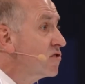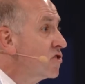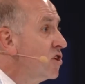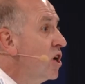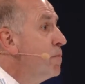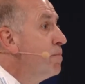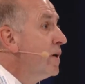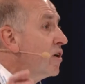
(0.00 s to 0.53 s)
going
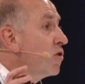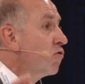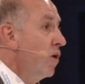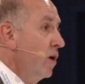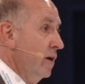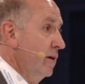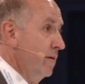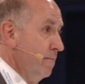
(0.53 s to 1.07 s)
to be
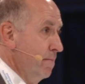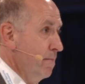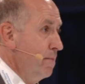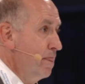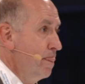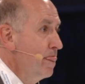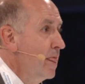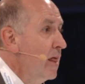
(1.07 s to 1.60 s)
great.
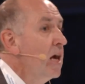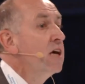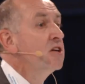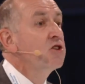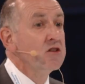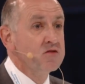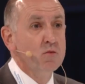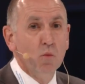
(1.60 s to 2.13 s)

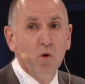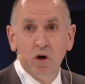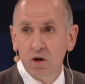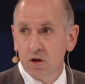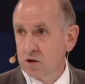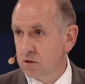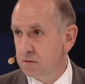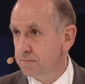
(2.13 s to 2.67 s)
Doesn't work.
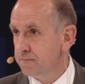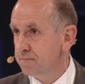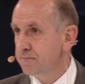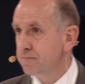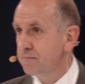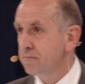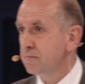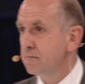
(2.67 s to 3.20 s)

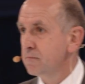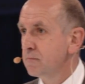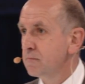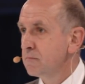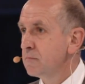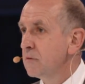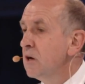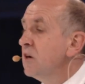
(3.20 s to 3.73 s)

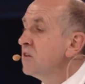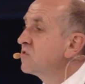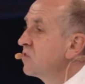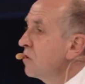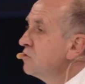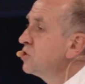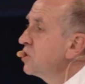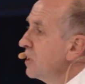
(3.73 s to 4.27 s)

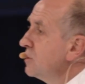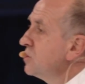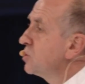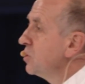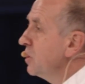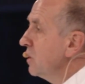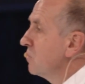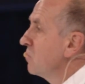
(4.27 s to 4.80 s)
Social
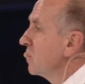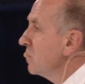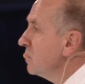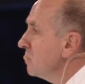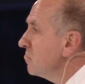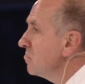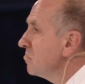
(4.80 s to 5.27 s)
engineering